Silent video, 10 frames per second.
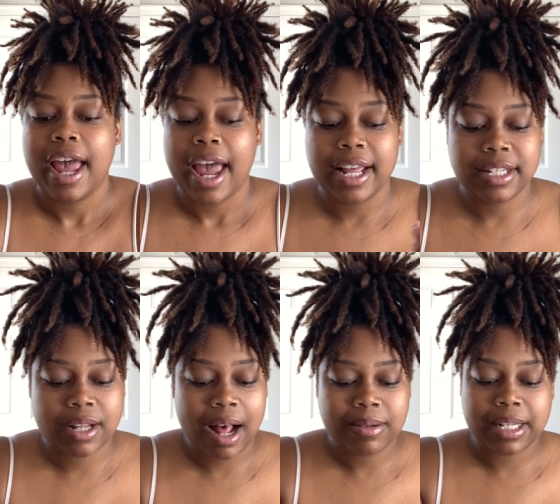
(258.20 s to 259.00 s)
And so
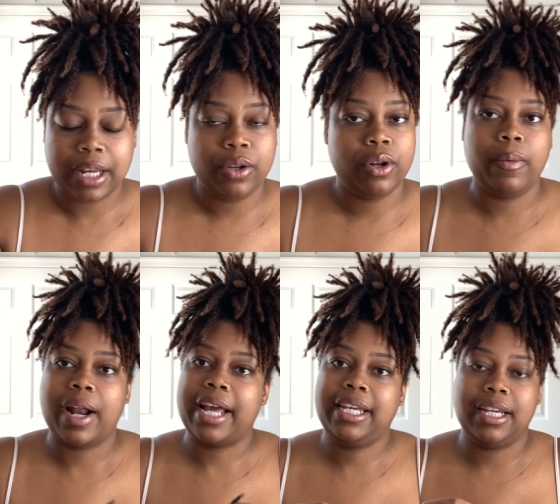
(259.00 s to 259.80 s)
I was like, you know what?
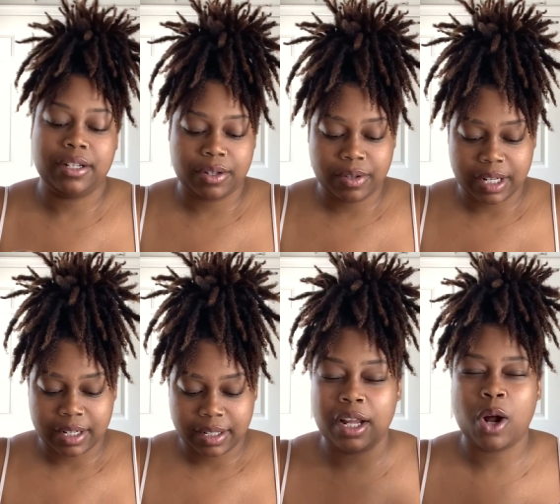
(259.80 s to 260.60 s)
I can't do
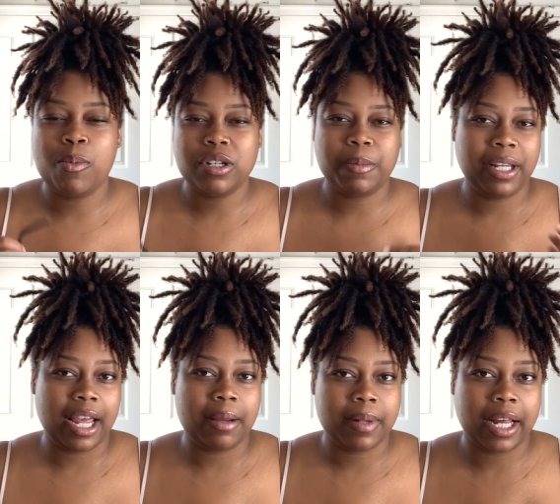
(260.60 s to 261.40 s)
this. It almost
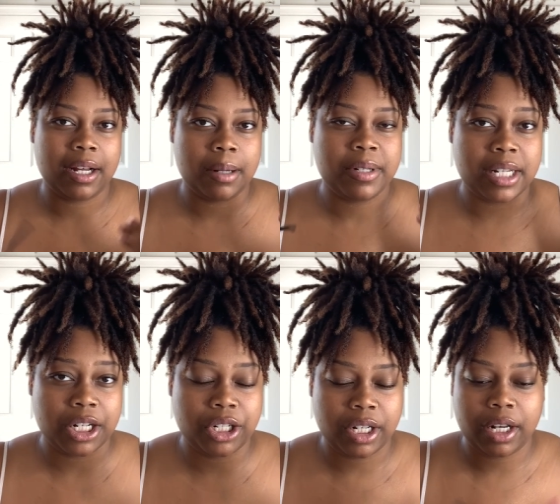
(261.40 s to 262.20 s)
became like an
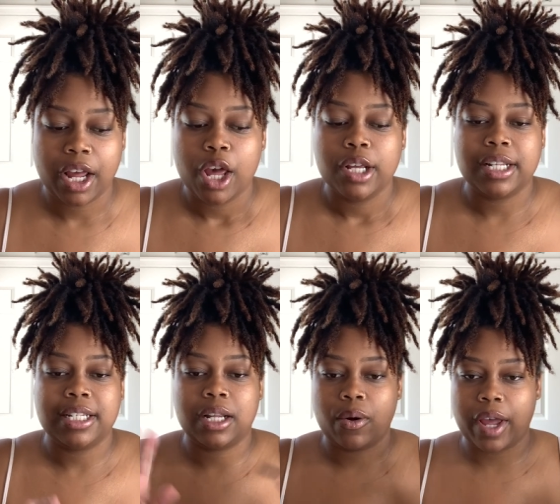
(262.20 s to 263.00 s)
obsession. I
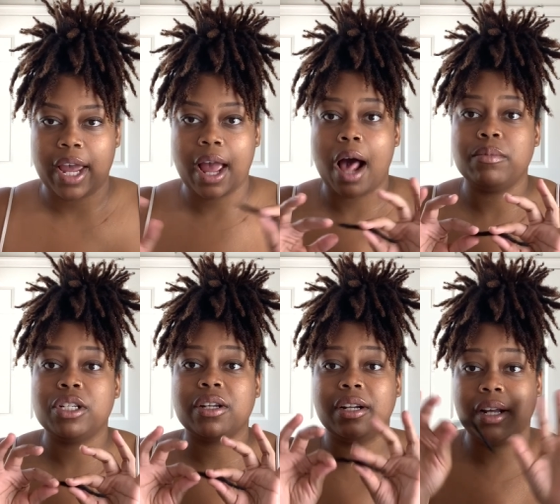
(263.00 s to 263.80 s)
said, okay, I'm just
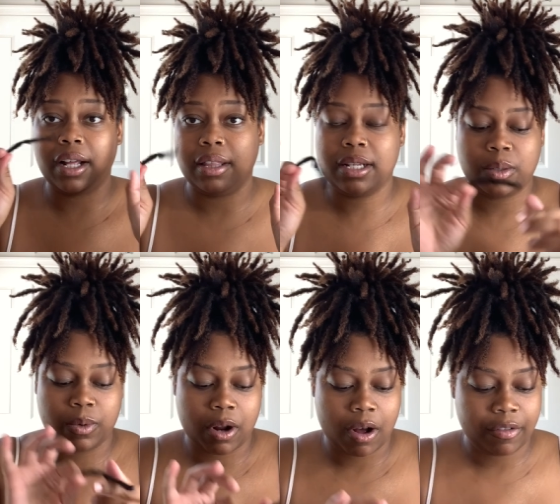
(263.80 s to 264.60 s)
gonna cut this
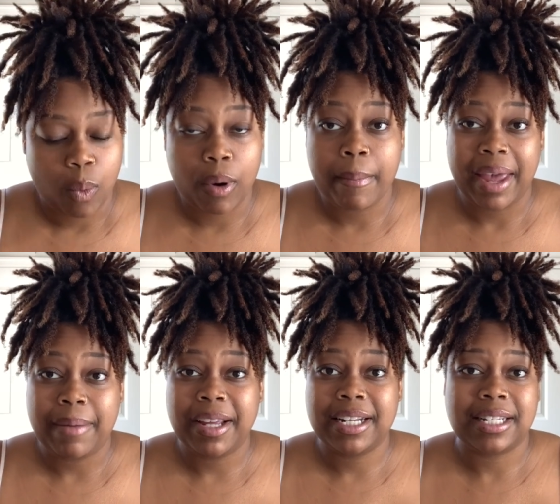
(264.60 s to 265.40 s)
one off. What made
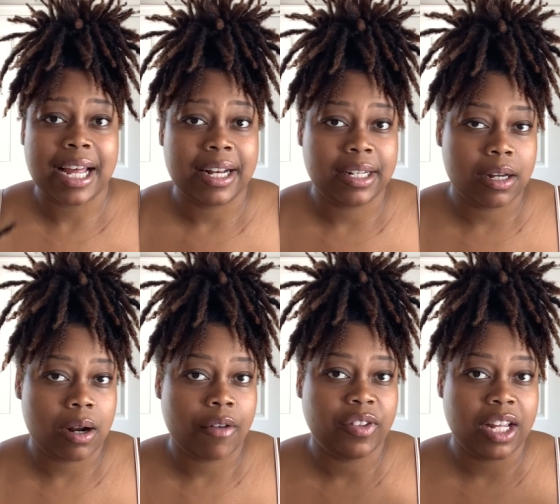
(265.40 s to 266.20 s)
me decide to cut
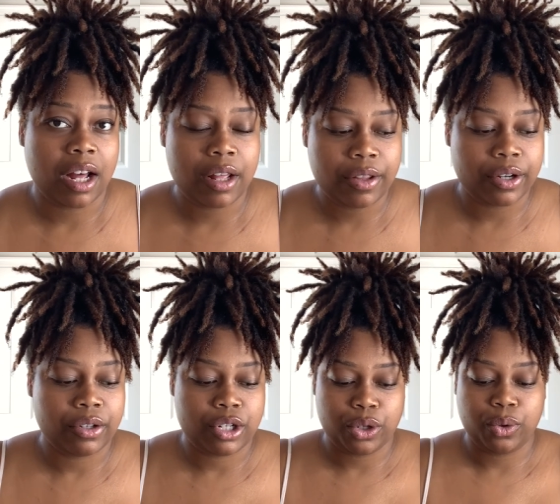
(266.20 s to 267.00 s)
off the other
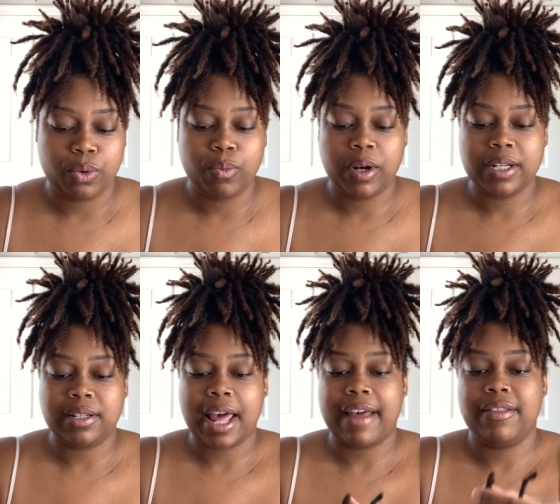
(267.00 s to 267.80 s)
two was
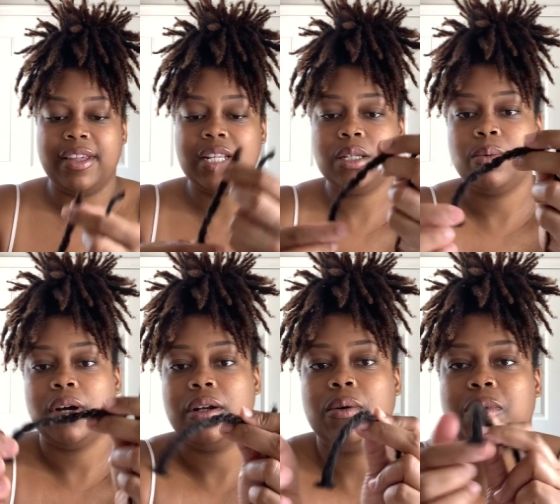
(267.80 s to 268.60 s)
that this
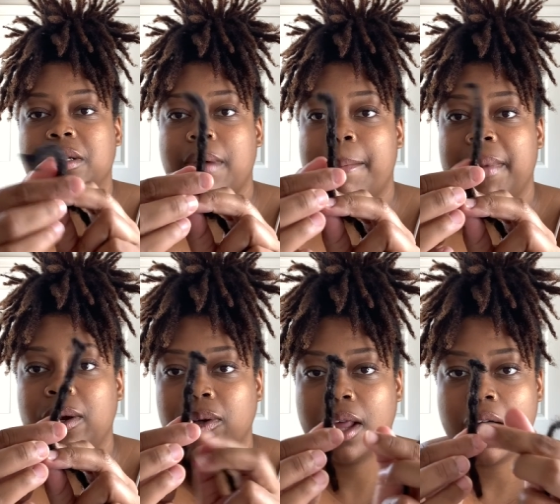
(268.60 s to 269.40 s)
one was my
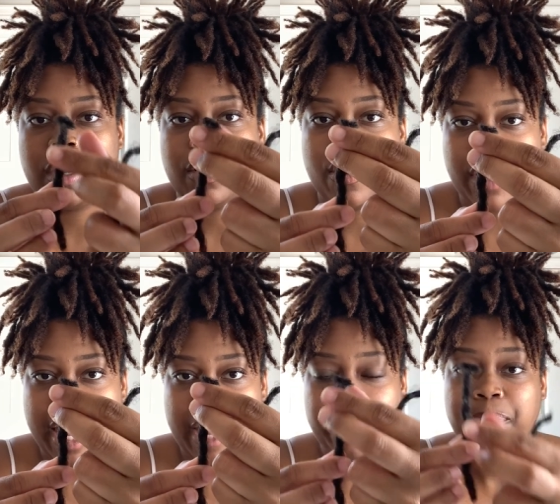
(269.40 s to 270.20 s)
middle lock,
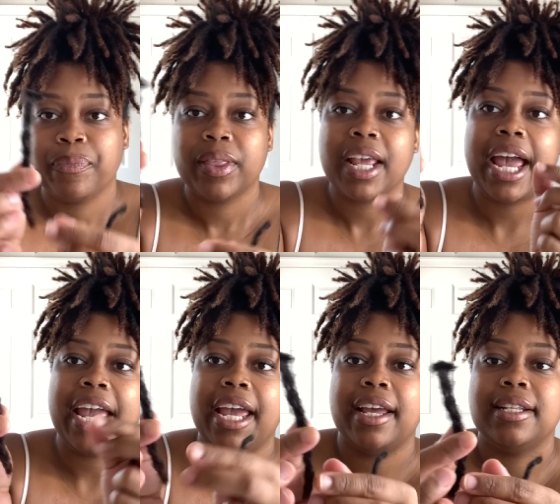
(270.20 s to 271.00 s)
okay?
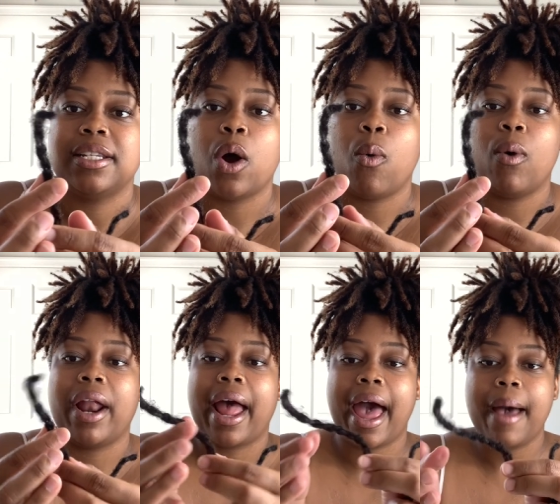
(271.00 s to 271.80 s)
And what
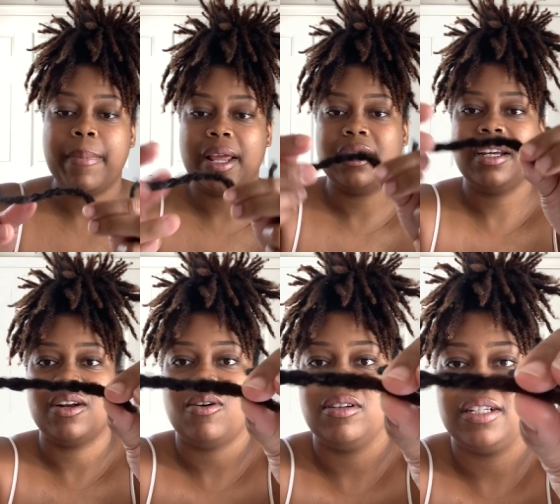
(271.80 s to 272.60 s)
happened, look at
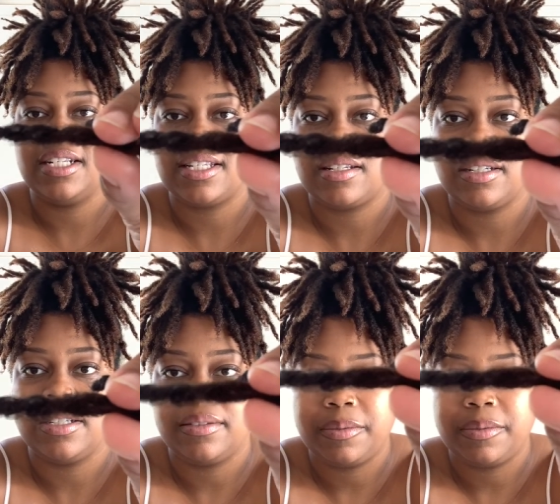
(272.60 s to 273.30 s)
all of this lint.